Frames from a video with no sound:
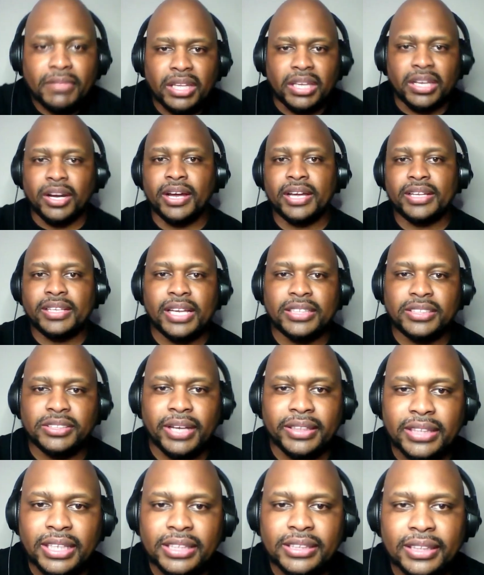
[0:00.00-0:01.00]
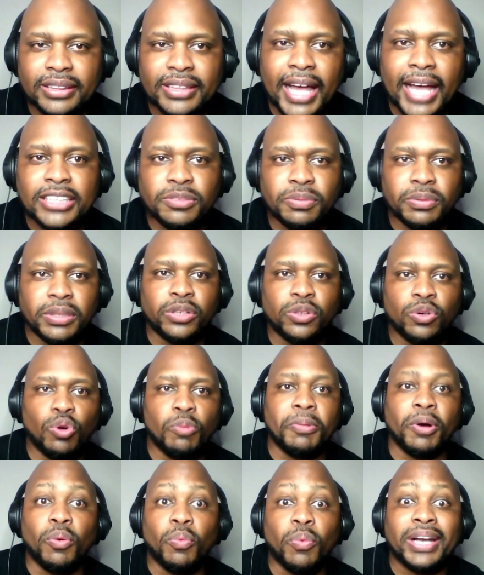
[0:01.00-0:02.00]
So I think that's really
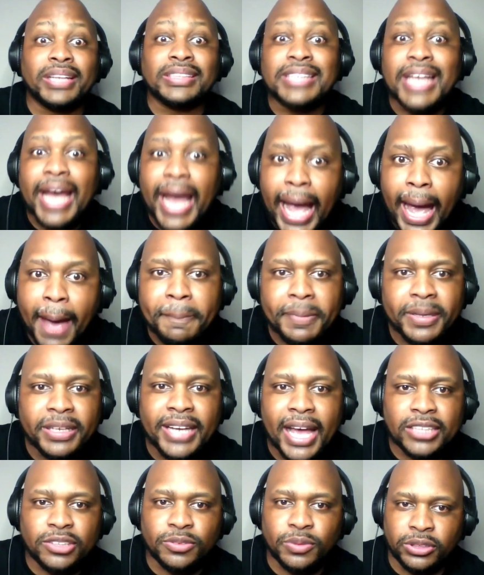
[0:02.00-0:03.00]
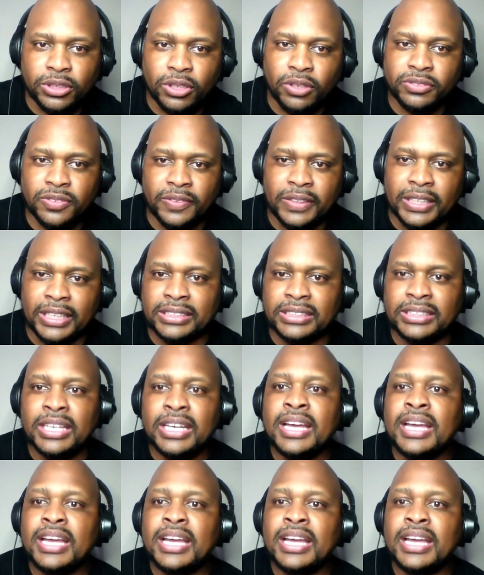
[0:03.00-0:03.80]
cool. But what has happened as a result of this